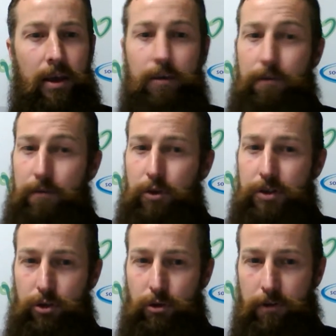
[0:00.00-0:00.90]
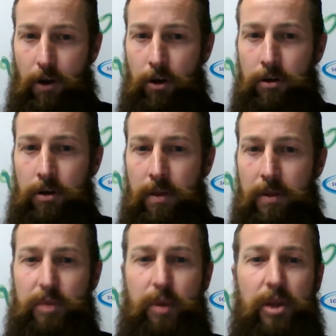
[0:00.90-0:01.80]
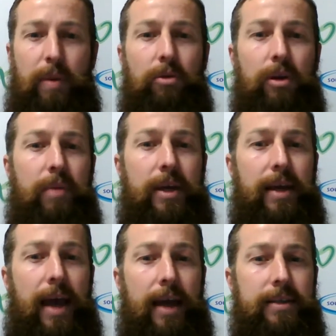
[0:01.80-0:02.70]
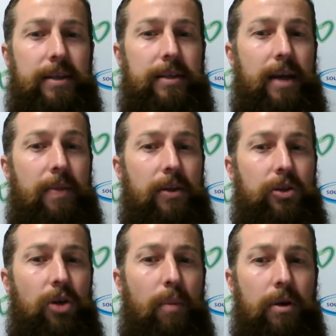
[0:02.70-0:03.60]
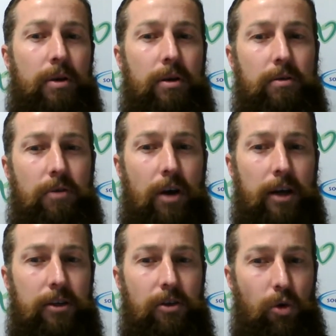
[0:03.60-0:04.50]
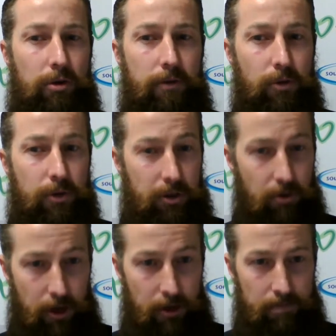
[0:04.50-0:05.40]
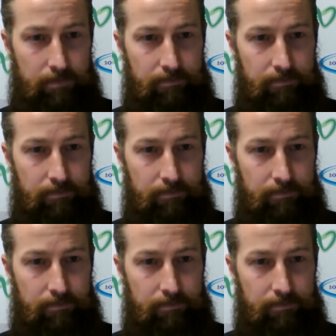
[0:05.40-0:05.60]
If using your phone, the speech bubble can be accessed at the top right corner of your screen.